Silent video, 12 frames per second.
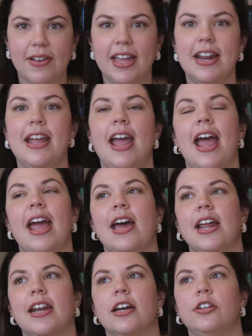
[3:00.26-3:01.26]
it.
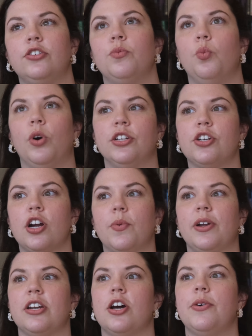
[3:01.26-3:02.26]
And One Dark
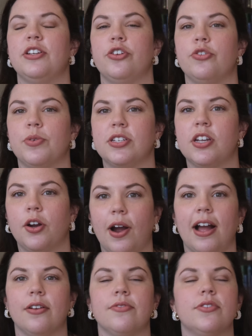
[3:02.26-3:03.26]
Window and Two Twisted
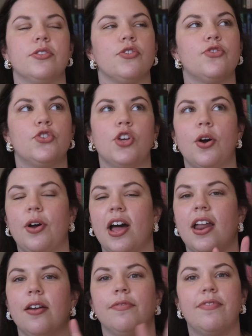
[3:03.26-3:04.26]
Crowns, so
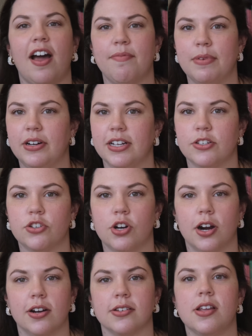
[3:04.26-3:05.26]
good. 5 million
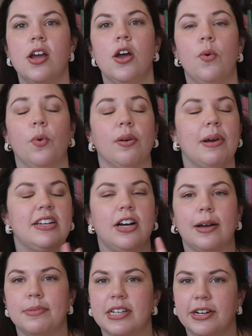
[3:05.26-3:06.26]
stars. One of my
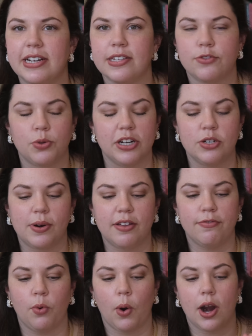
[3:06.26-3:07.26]
top series of
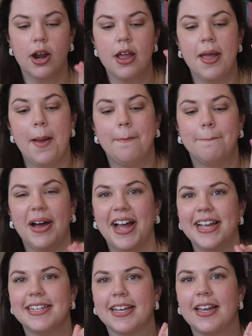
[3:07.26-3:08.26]
2024.
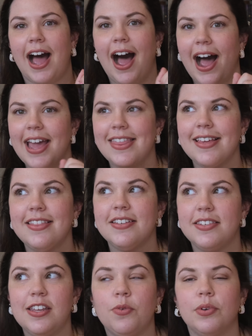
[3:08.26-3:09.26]
But I think the
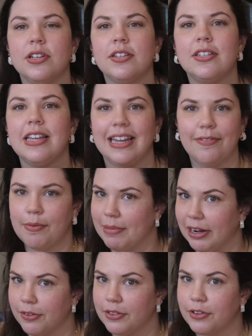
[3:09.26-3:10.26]
sequel is even
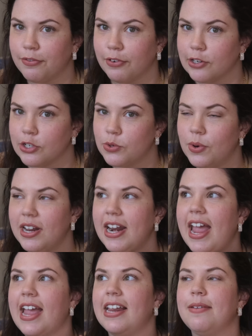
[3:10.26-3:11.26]
better than the first one,
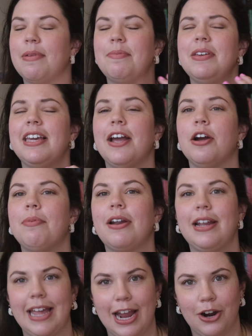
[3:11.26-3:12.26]
and it made me care about
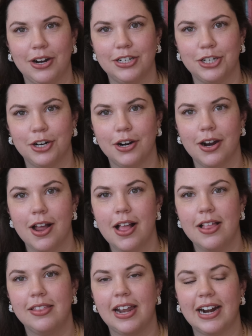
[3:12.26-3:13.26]
a character
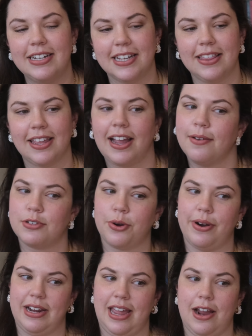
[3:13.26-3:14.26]
that I didn't think I was
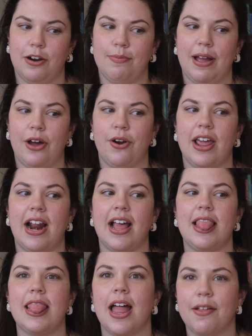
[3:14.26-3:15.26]
going to care about, and I
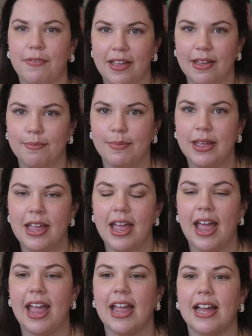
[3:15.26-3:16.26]
love him,
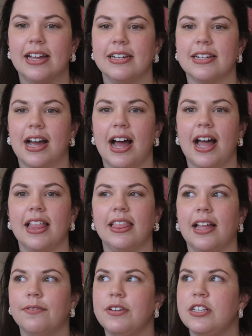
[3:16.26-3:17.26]
and I
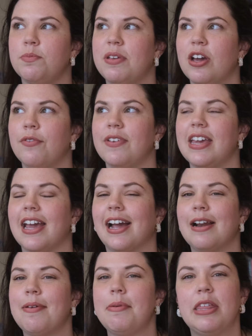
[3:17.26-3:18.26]
loved his POV. It
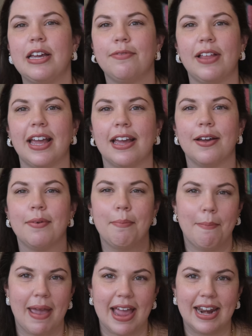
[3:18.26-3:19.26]
kind of made me think of like
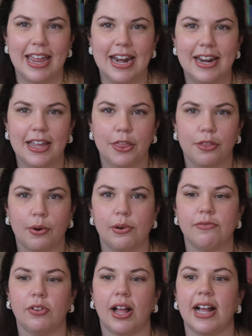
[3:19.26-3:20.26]
Manon in Throne
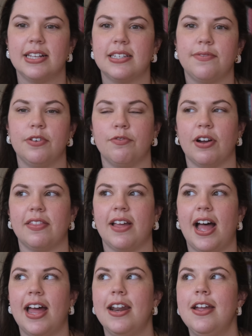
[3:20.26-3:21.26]
of Glass, if you've read
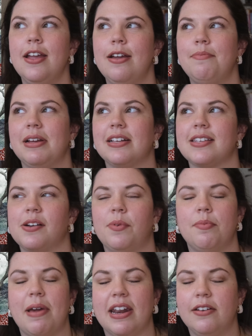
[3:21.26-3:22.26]
that, because like
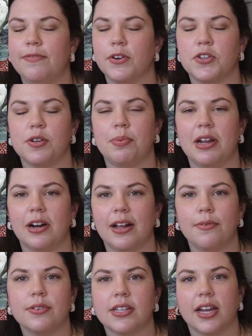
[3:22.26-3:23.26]
when Manon first appeared, I
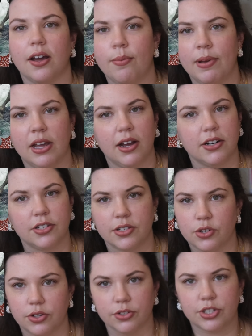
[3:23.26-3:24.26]
was like, oh my gosh, this
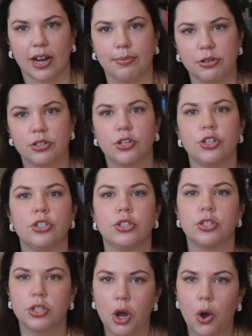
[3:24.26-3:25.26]
girl's chapters are
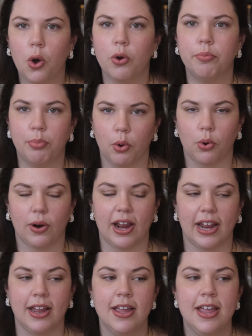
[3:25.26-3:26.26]
so
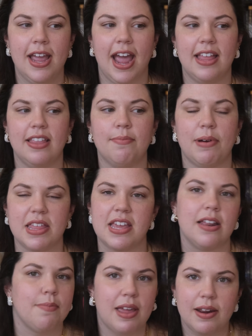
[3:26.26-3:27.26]
boring, and then by the
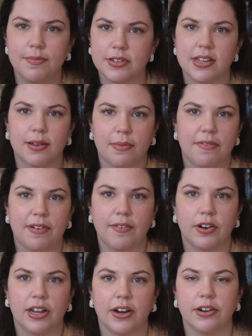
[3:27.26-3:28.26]
end, Manon was like my
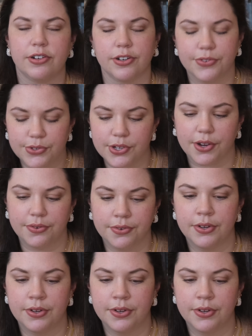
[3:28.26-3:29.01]
favorite character, so,